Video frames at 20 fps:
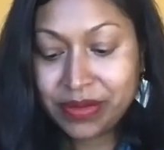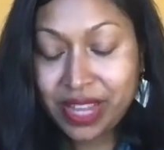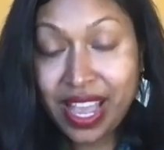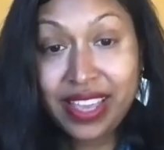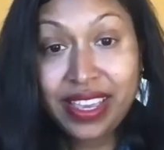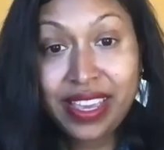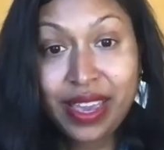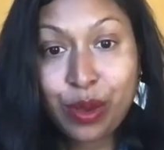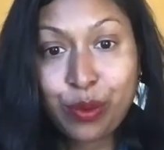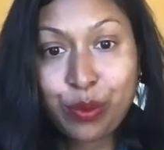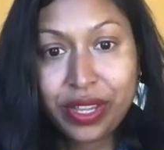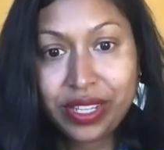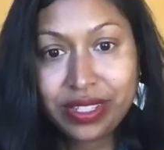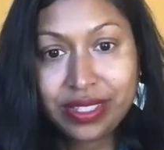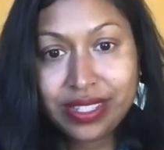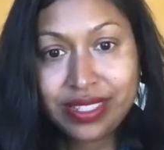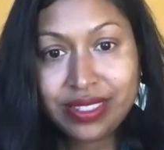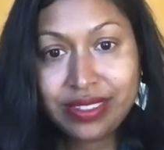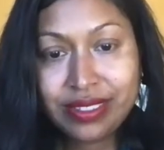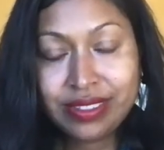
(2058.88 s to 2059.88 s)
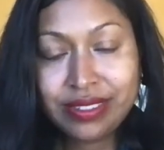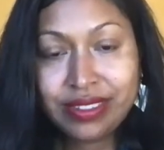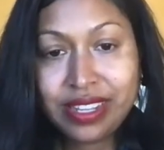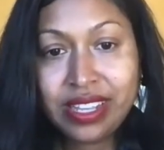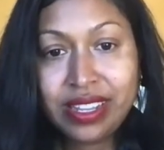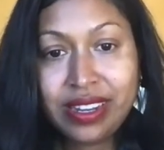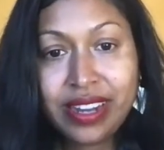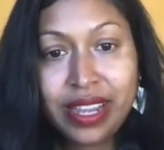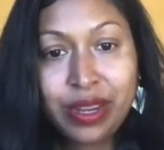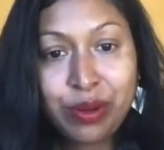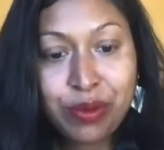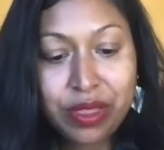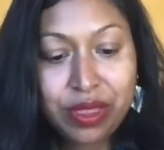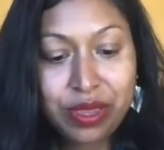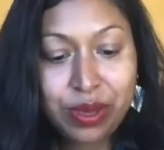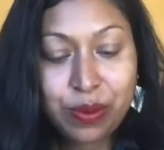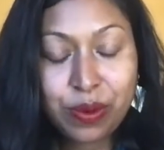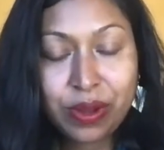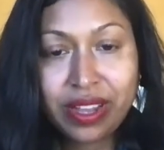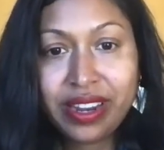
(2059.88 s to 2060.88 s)
I can't wait to connect with
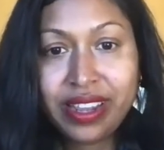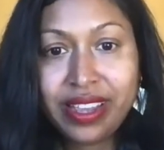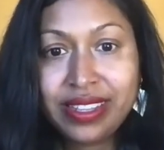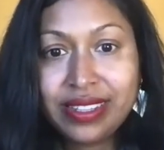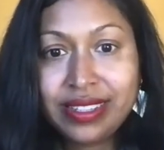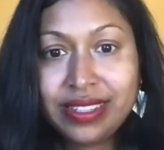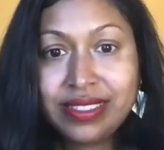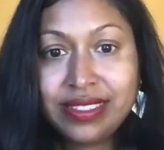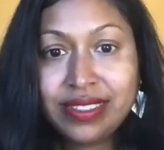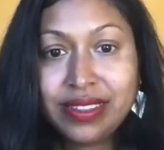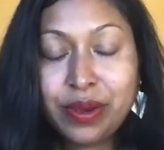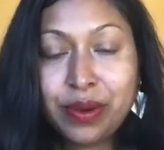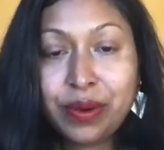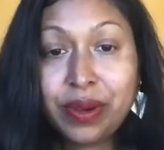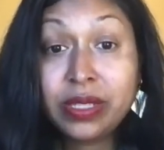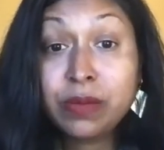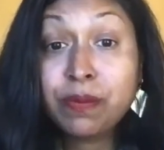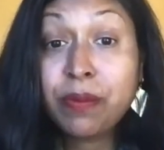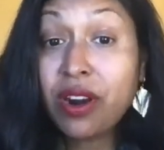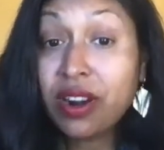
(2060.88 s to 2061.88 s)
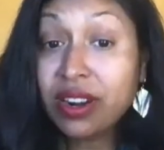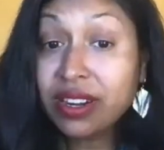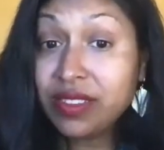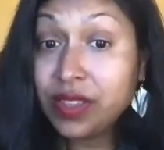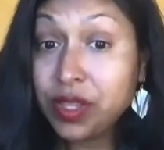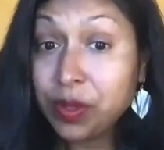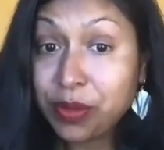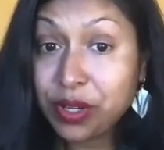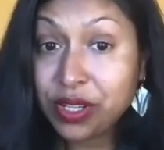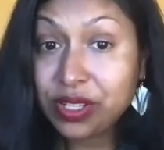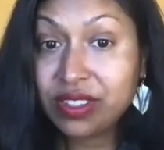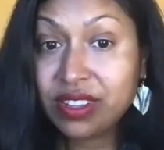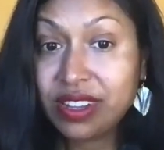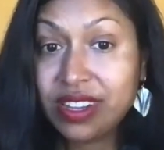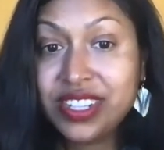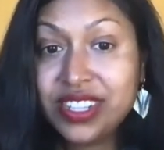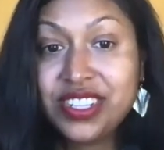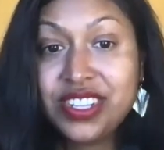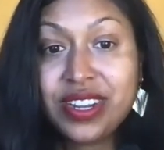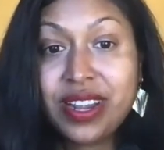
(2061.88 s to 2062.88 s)
you on it. So as part of the book
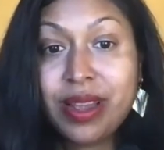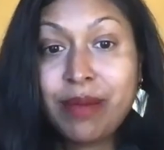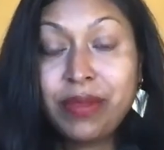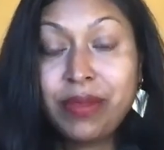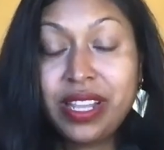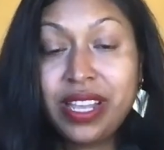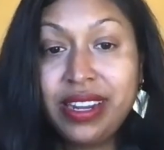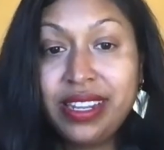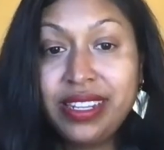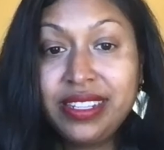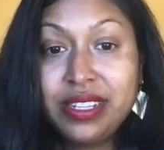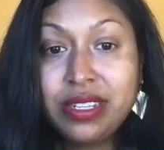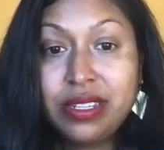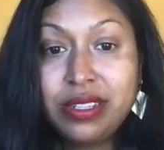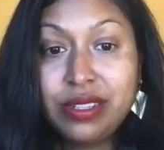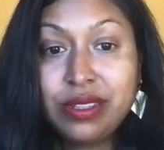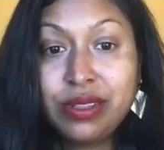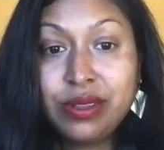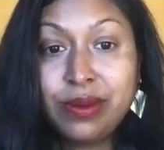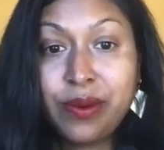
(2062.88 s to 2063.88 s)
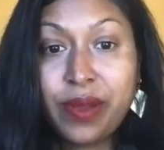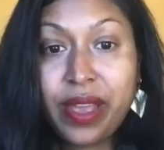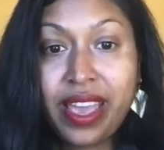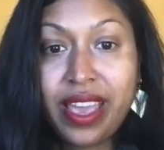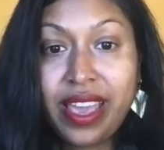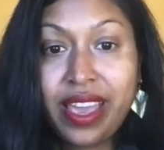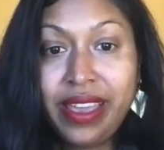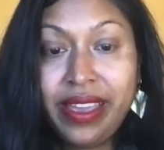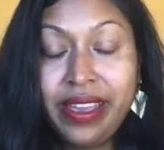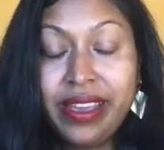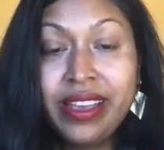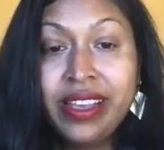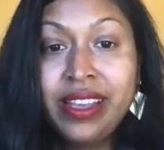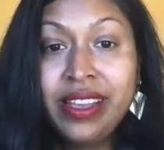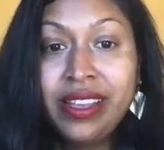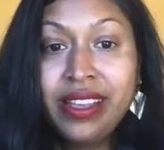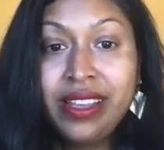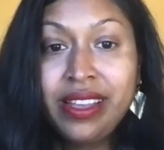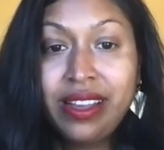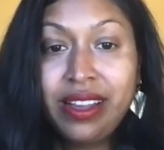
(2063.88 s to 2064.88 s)
launch, I'm planning to do a
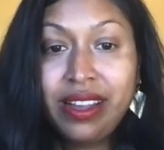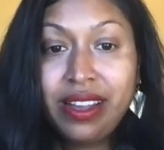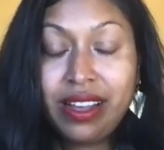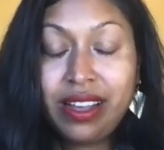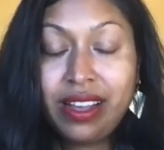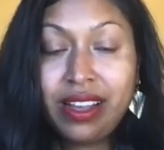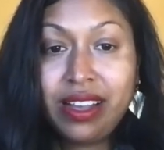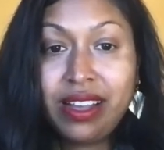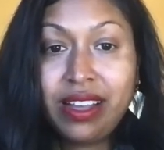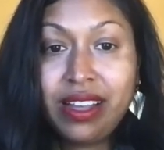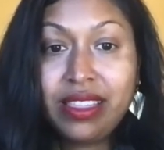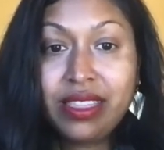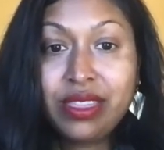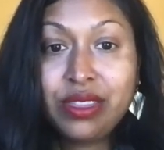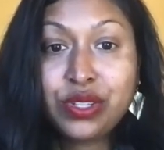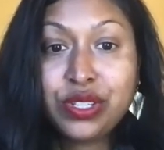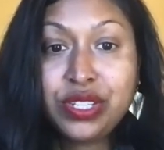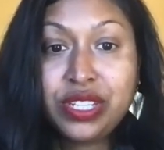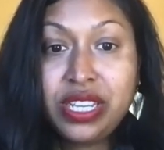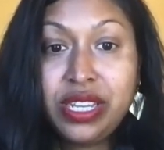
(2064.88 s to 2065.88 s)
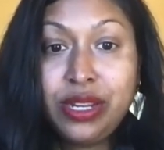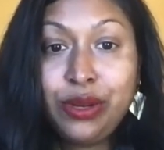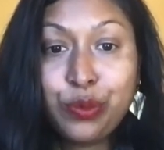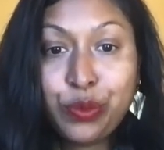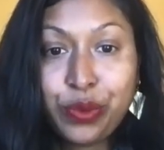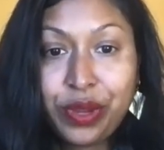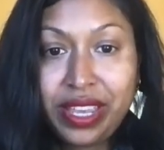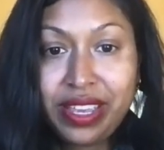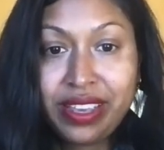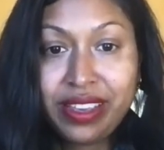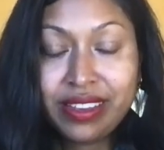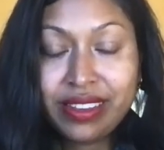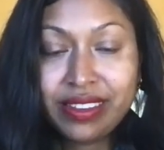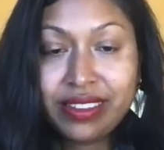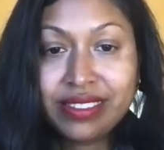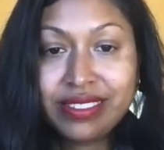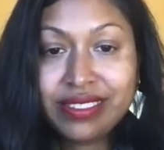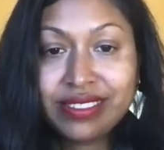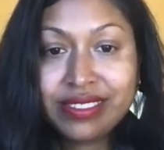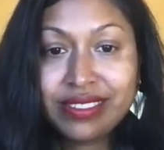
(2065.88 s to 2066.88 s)
13-week
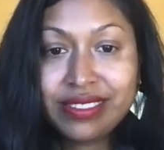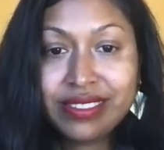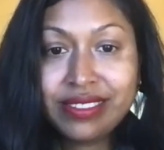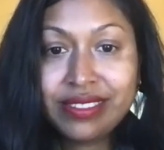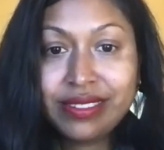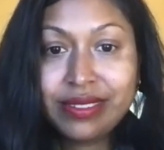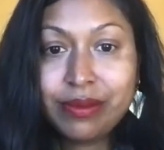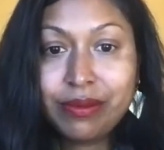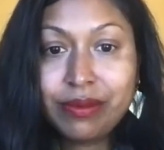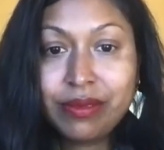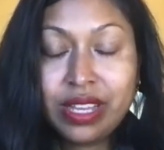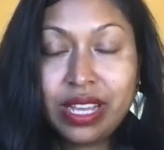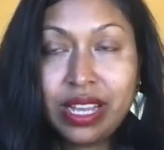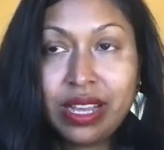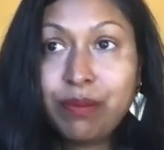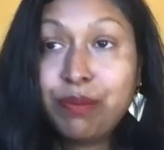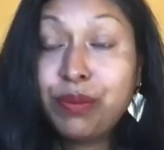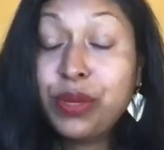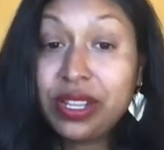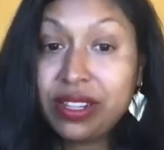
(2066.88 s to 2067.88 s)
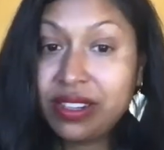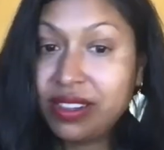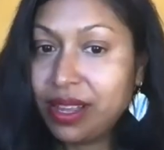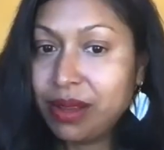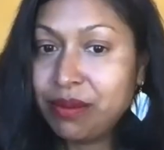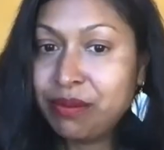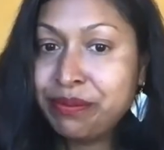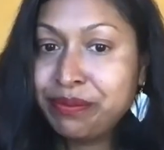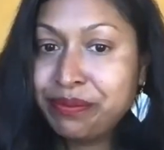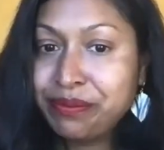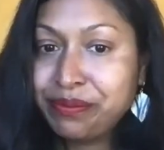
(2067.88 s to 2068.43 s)
book club.